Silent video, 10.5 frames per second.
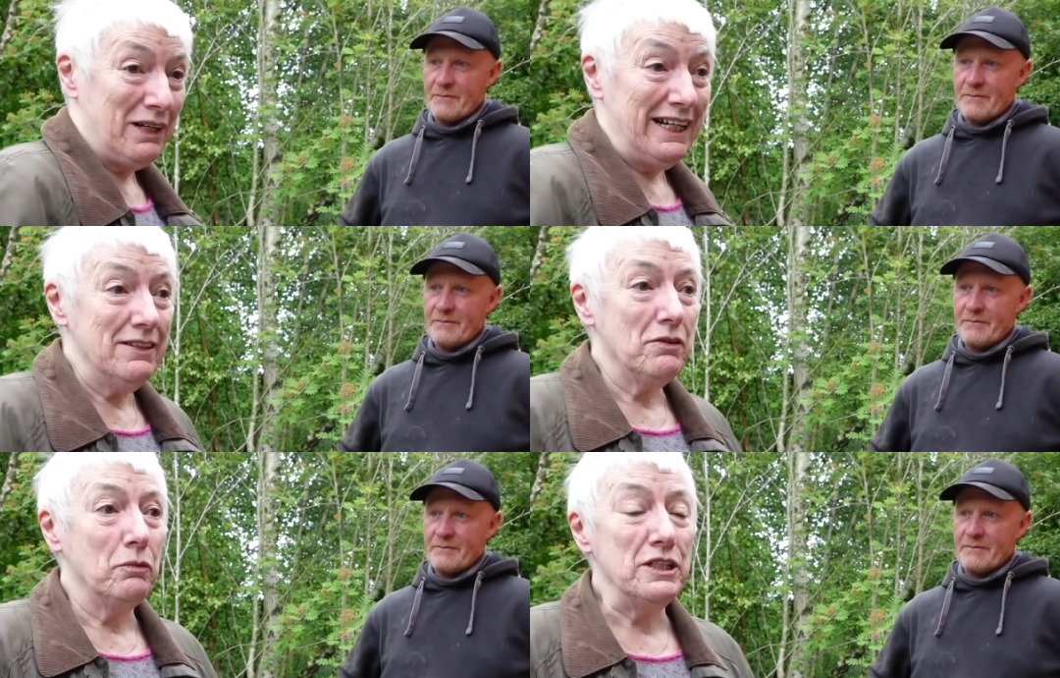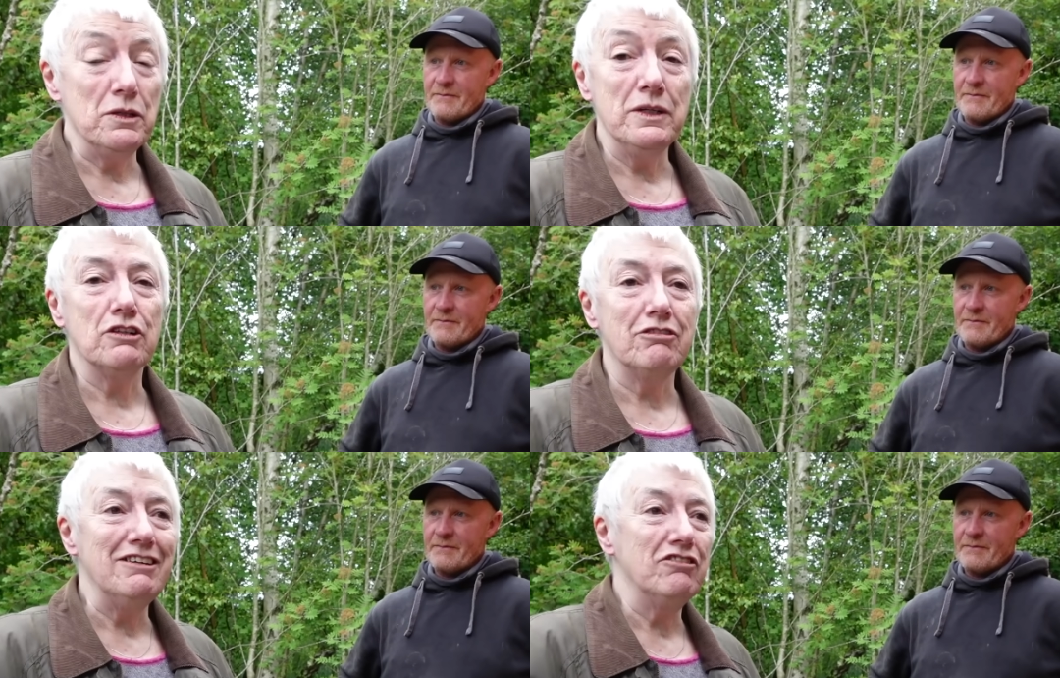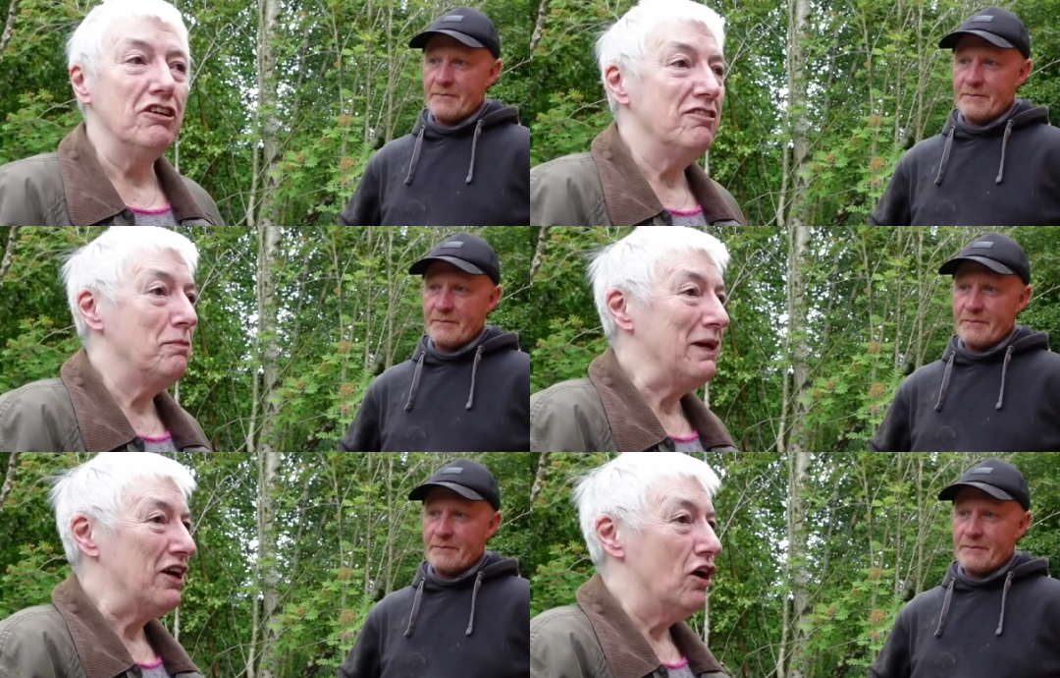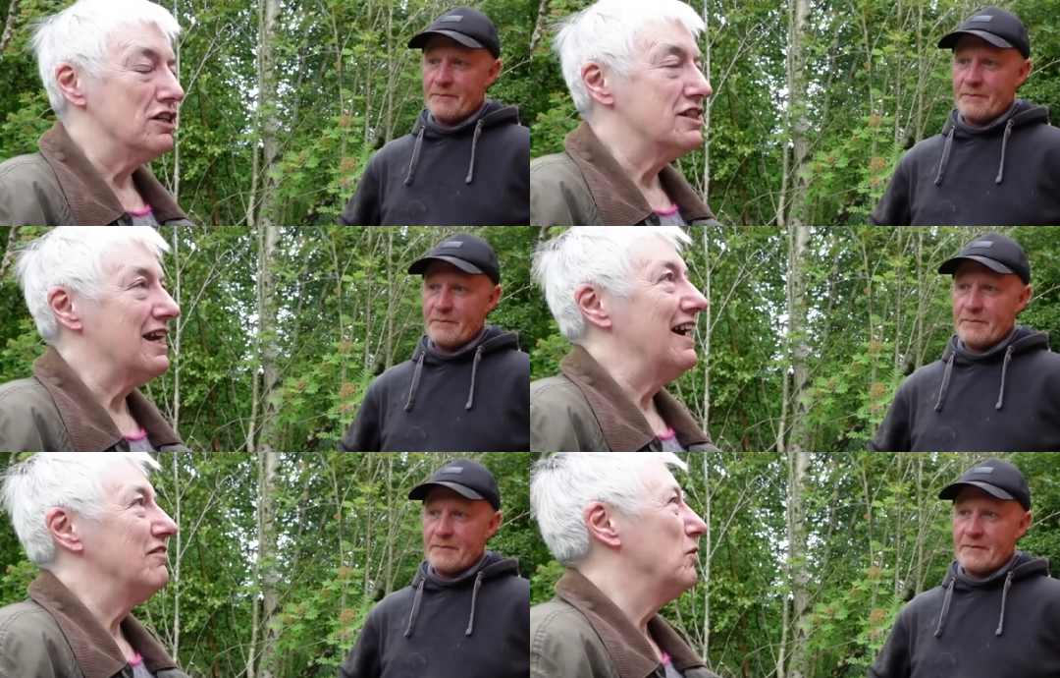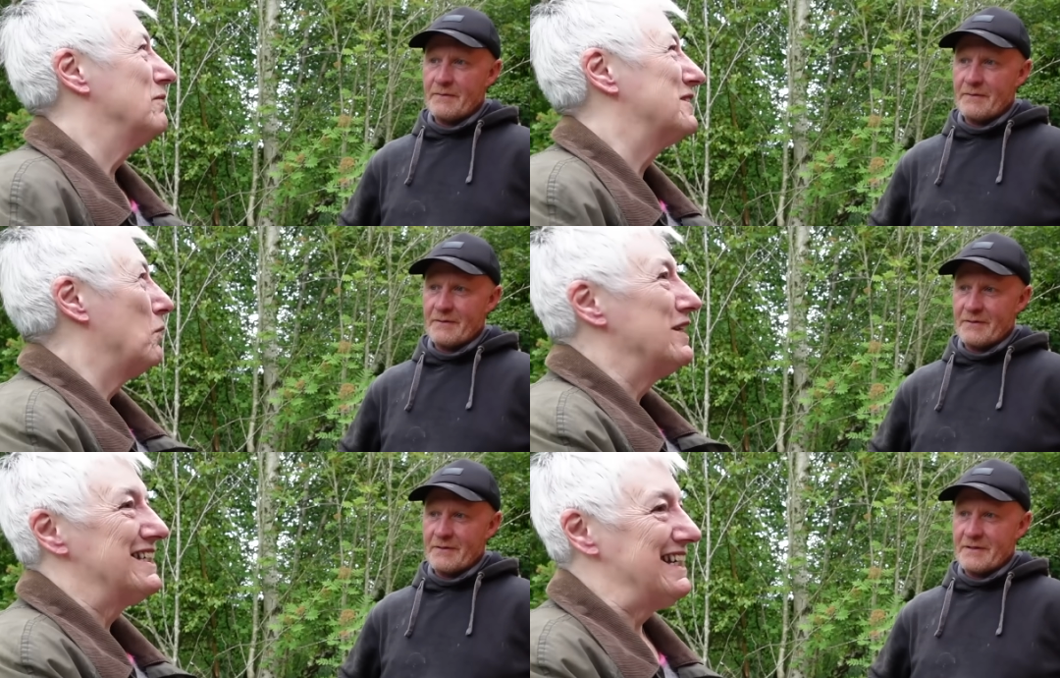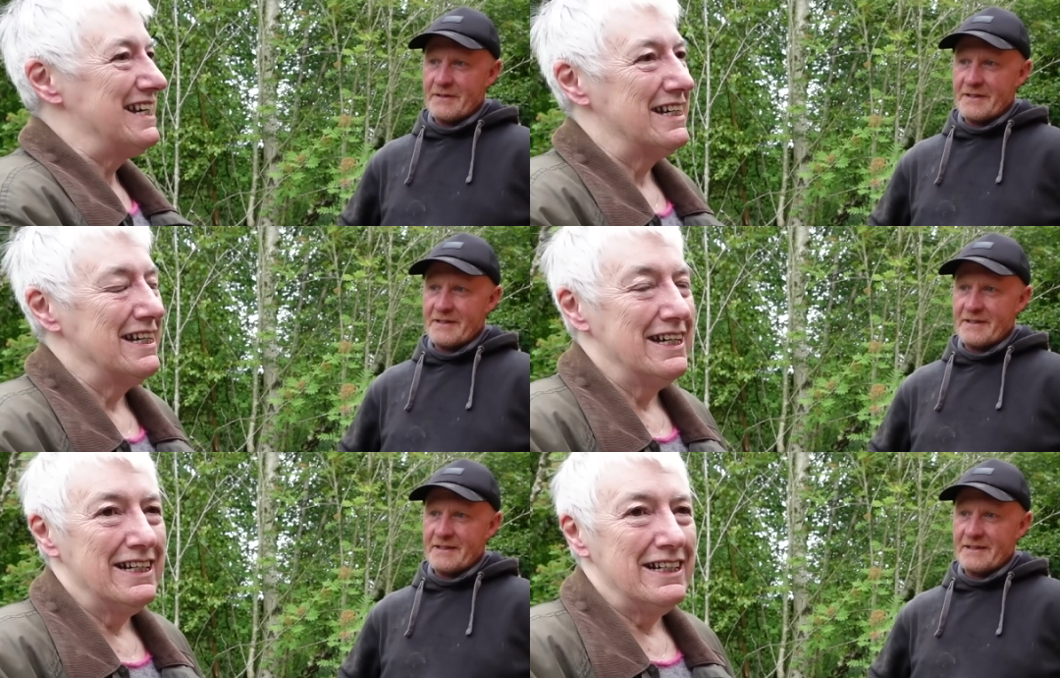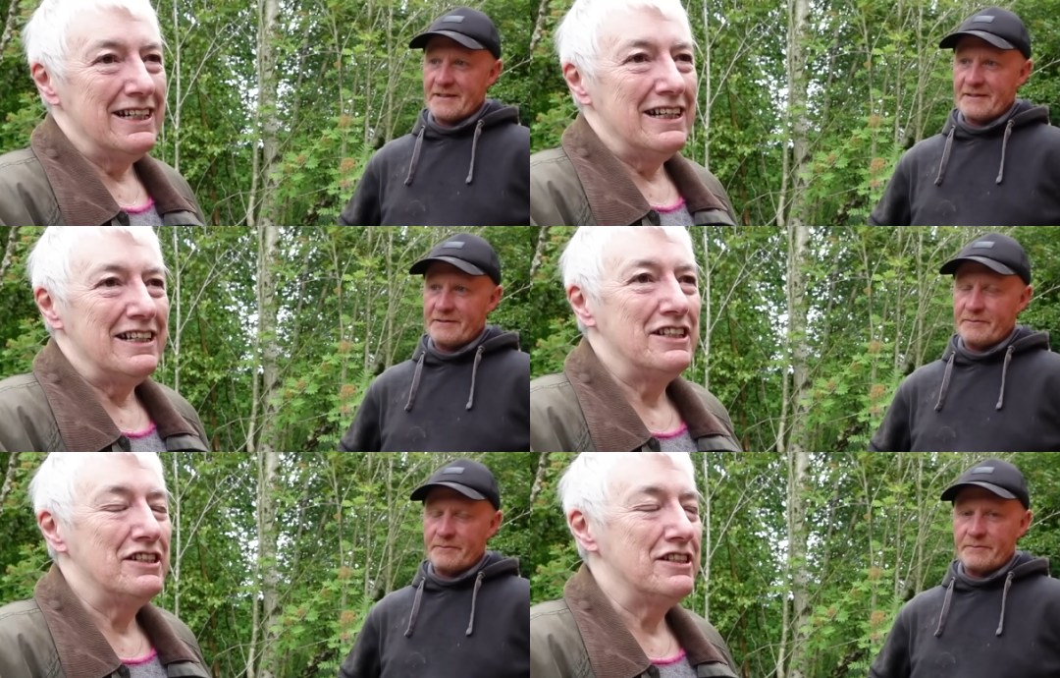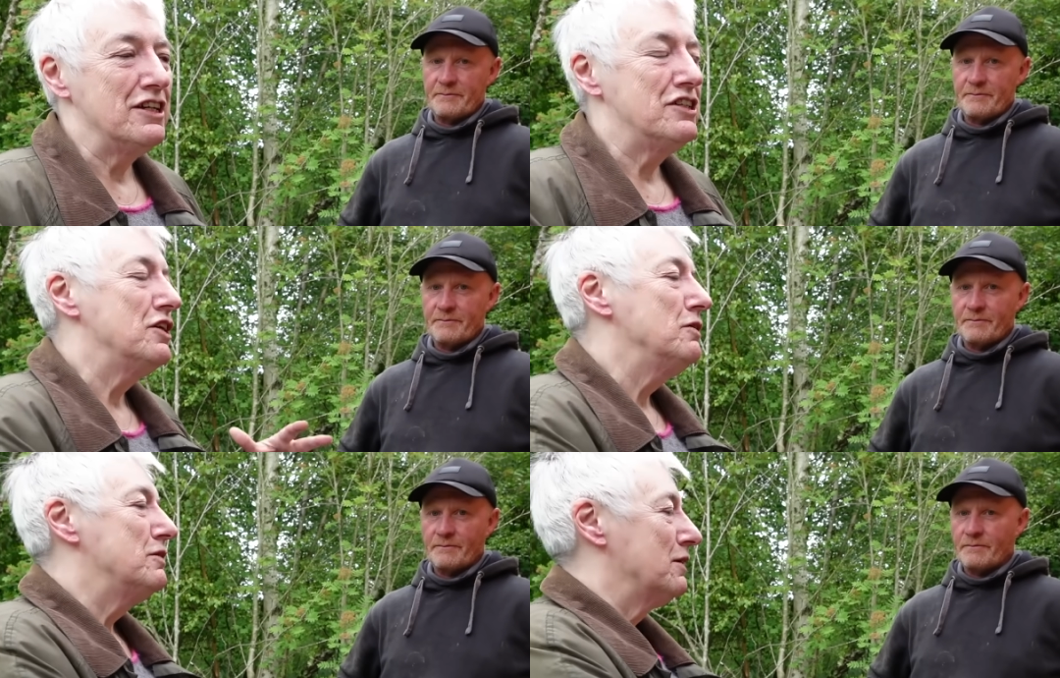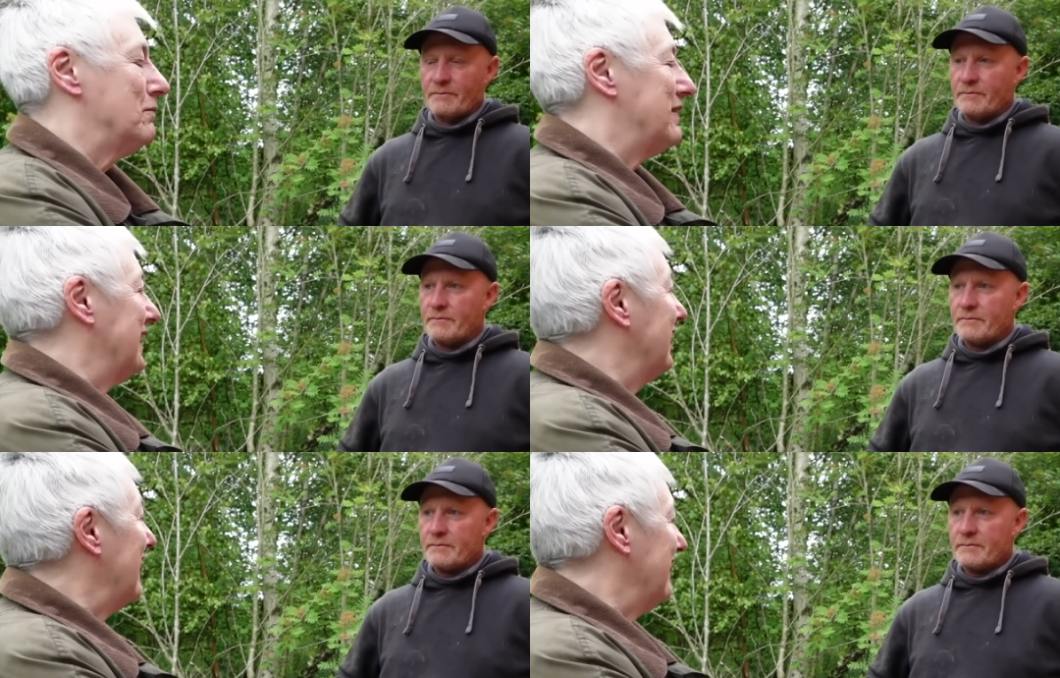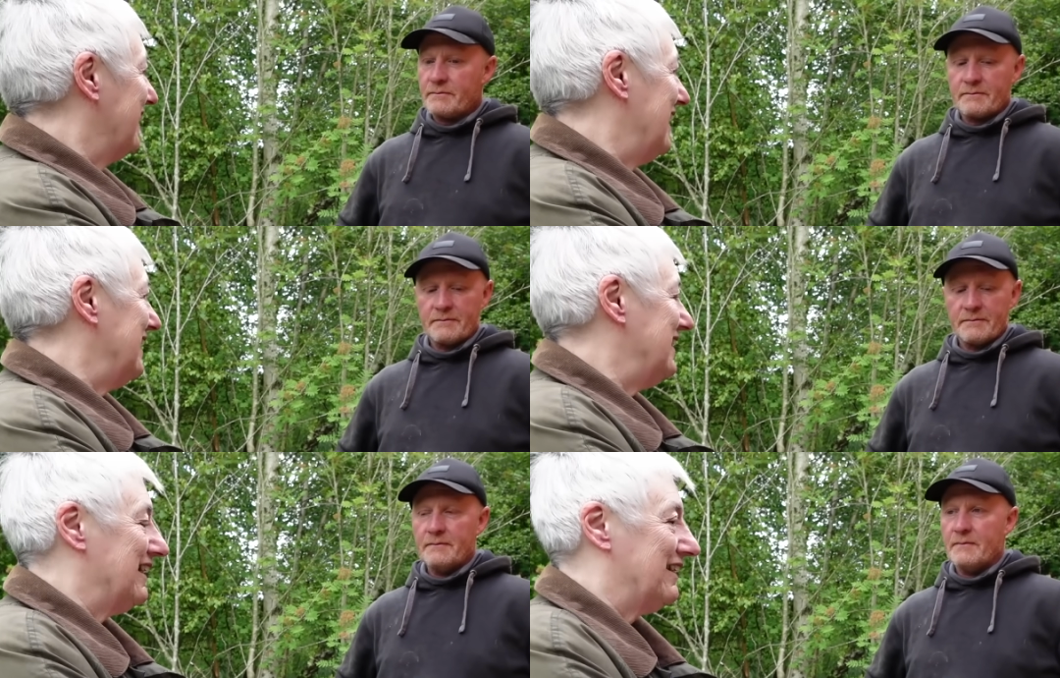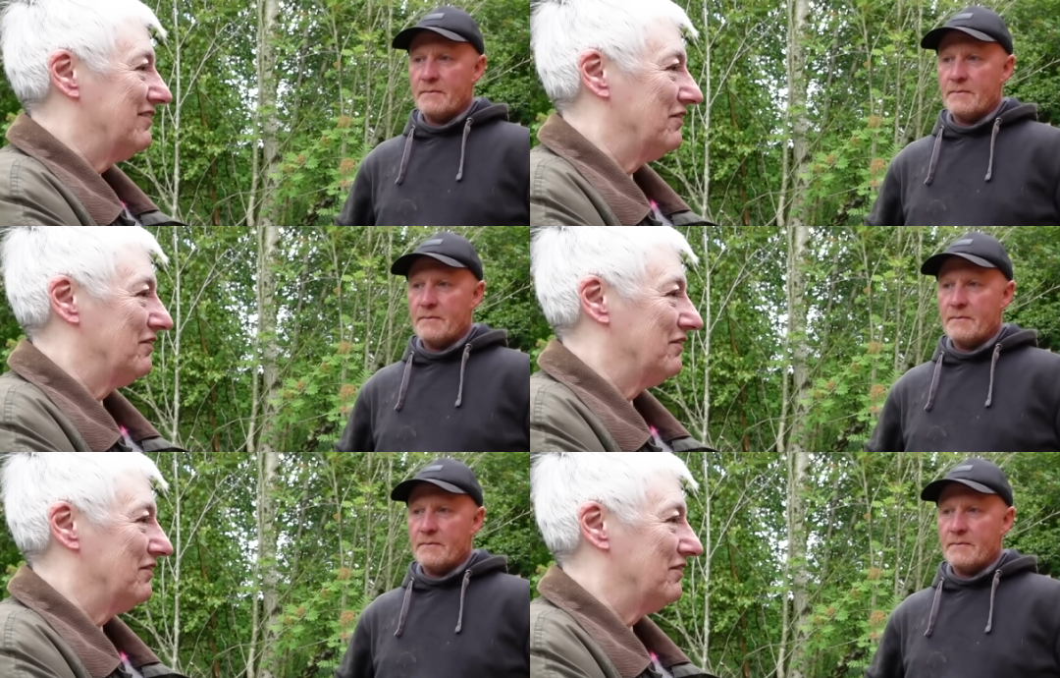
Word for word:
Speaker 1: brilliant. We're doing a green roof because I've always wanted to do something like that in a,